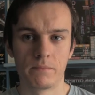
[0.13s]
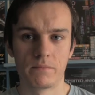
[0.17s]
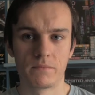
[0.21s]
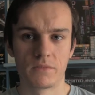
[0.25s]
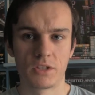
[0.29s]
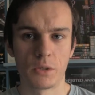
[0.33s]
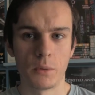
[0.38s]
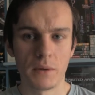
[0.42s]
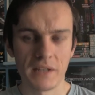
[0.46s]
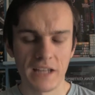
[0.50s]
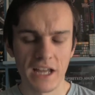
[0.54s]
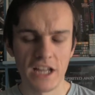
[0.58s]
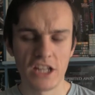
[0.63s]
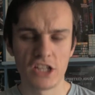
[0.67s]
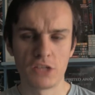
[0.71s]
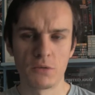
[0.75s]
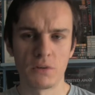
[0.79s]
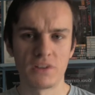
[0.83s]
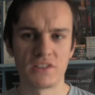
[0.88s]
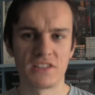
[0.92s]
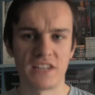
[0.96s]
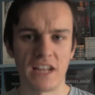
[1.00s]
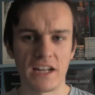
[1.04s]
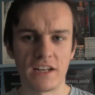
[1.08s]
So we're getting
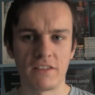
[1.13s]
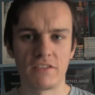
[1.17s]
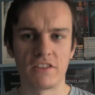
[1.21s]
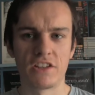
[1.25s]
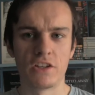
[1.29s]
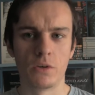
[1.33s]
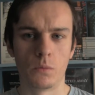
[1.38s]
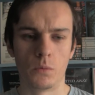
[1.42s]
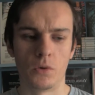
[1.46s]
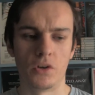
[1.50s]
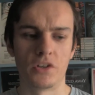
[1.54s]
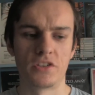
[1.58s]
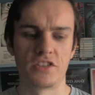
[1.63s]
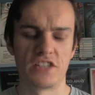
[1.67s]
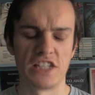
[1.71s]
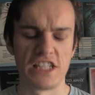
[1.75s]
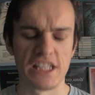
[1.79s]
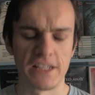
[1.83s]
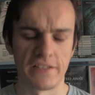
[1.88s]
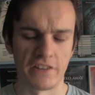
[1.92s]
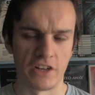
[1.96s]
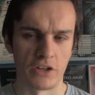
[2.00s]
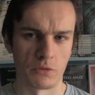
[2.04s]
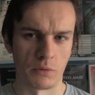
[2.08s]
towards the end of the award
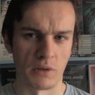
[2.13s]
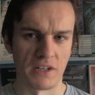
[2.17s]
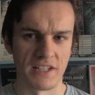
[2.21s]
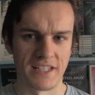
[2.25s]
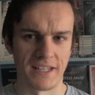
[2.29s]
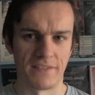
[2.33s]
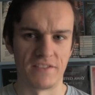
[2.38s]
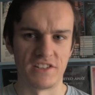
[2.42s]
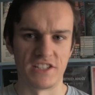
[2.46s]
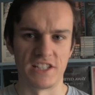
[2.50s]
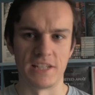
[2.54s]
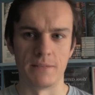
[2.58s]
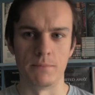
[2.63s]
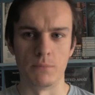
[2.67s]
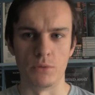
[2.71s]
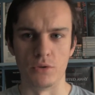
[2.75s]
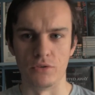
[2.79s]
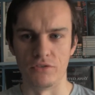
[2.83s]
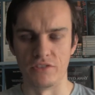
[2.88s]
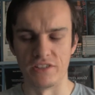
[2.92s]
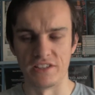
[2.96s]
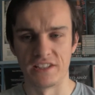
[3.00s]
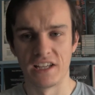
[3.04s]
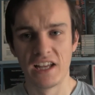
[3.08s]
season for the 2017
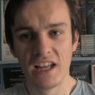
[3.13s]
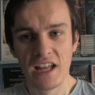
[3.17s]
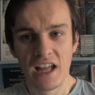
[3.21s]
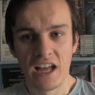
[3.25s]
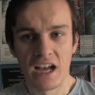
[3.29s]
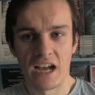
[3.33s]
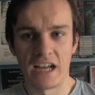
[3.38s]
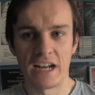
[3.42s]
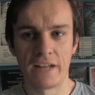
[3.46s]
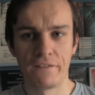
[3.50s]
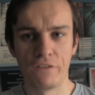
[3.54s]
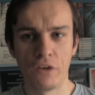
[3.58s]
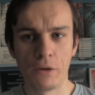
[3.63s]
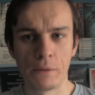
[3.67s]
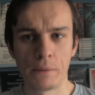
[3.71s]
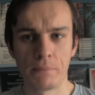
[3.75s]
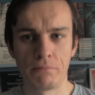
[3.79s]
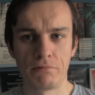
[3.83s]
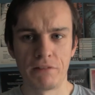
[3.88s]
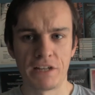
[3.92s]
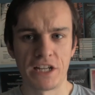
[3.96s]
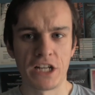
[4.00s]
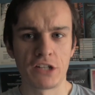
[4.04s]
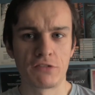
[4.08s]
movies, and I thought it would be
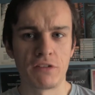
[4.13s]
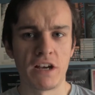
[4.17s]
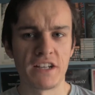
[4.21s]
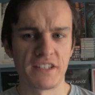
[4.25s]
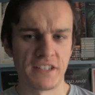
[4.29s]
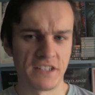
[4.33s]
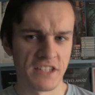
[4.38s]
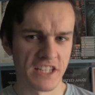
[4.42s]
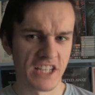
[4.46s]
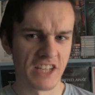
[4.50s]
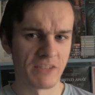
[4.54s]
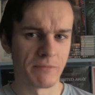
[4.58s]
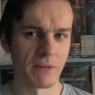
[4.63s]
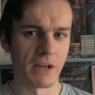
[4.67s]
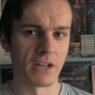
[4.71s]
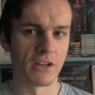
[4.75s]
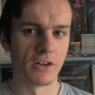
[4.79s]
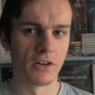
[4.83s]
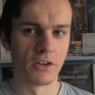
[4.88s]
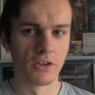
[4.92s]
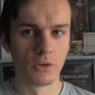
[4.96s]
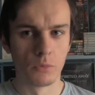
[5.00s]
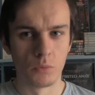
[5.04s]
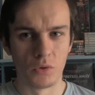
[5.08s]
pretty interesting to give my
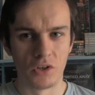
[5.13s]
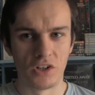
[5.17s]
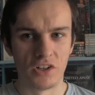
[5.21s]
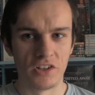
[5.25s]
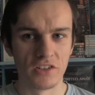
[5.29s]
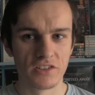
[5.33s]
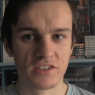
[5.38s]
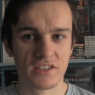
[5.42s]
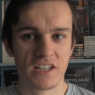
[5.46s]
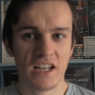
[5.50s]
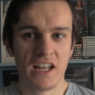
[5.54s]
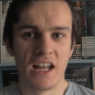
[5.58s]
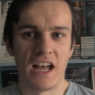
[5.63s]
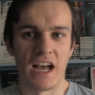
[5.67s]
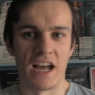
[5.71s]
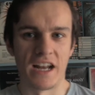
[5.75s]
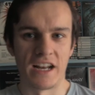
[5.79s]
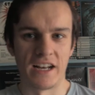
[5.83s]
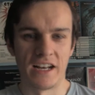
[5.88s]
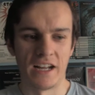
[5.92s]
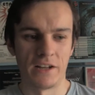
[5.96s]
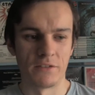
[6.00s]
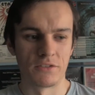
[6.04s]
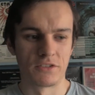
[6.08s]
own awards and
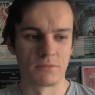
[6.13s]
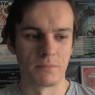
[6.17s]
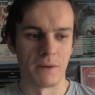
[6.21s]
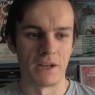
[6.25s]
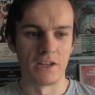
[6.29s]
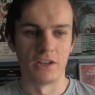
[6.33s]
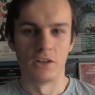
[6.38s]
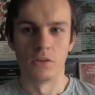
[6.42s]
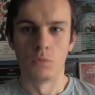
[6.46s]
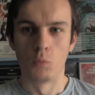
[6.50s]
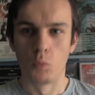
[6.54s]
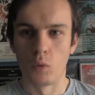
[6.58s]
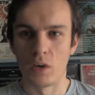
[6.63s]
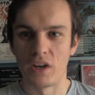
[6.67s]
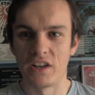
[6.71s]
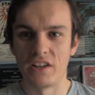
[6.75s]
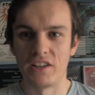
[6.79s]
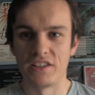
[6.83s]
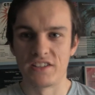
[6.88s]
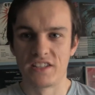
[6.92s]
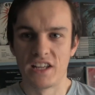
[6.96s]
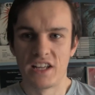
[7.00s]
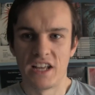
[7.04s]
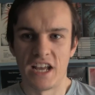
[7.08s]
announce my own
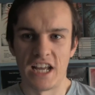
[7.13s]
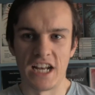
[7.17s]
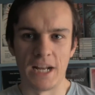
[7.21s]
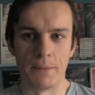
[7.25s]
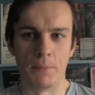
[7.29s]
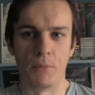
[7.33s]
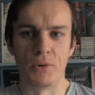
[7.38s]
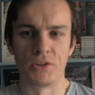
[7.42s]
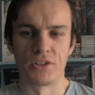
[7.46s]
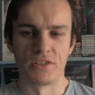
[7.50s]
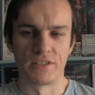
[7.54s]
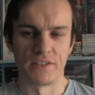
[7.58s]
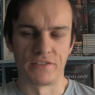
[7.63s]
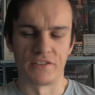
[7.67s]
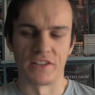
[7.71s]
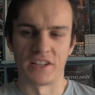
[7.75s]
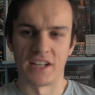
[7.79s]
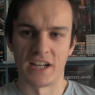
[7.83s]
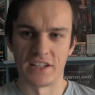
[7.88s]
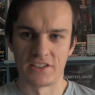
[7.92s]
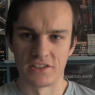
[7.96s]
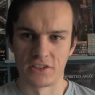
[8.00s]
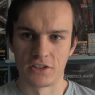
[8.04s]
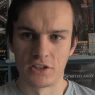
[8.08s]
winners in a bunch of different
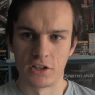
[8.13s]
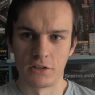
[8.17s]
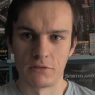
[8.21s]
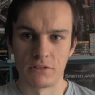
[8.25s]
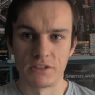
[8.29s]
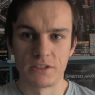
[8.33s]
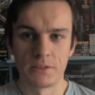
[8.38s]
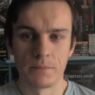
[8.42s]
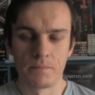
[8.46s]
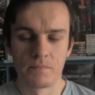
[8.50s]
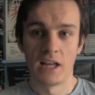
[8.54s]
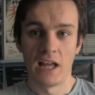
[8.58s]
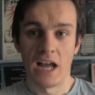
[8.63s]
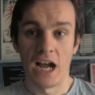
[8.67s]
categories.